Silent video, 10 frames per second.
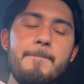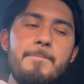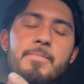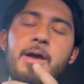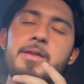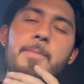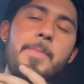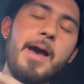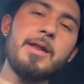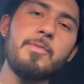not in a
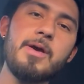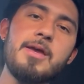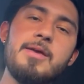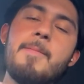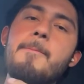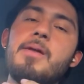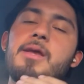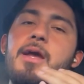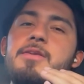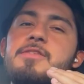bad way, but it
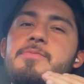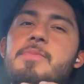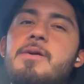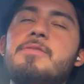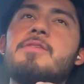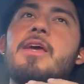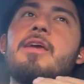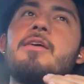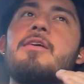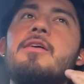kind of smells like
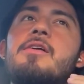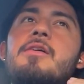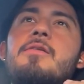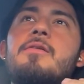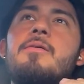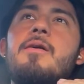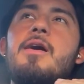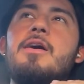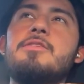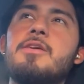
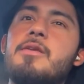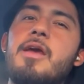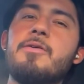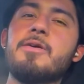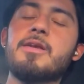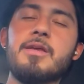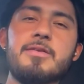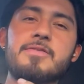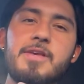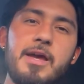a generic
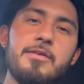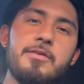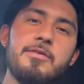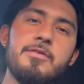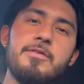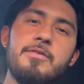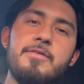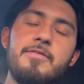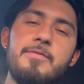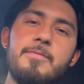designer
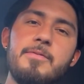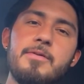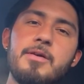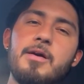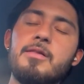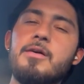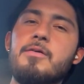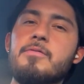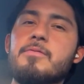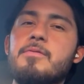
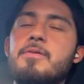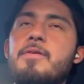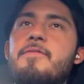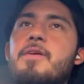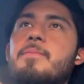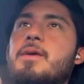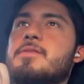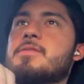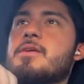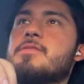cologne, if that makes
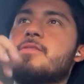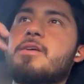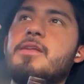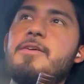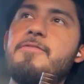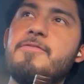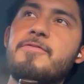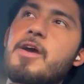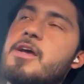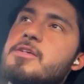sense. Just kind of like
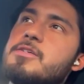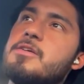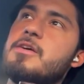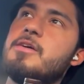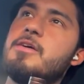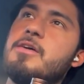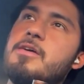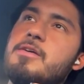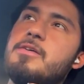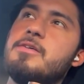fresh,
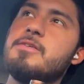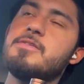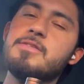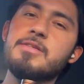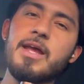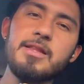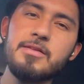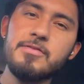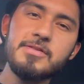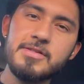slightly a
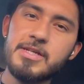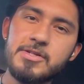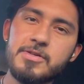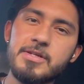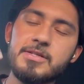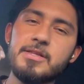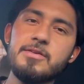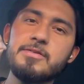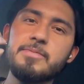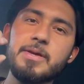little citrus in there
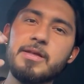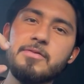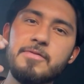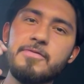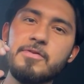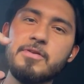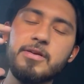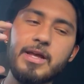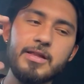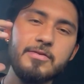to make it a little fruity,
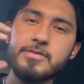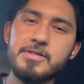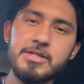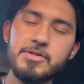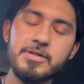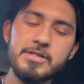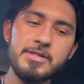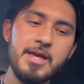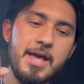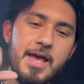like a little citrus,
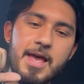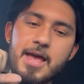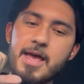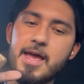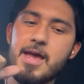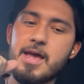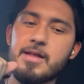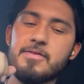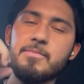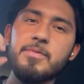and
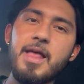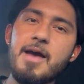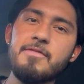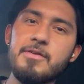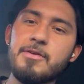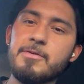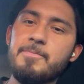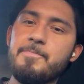some lavender,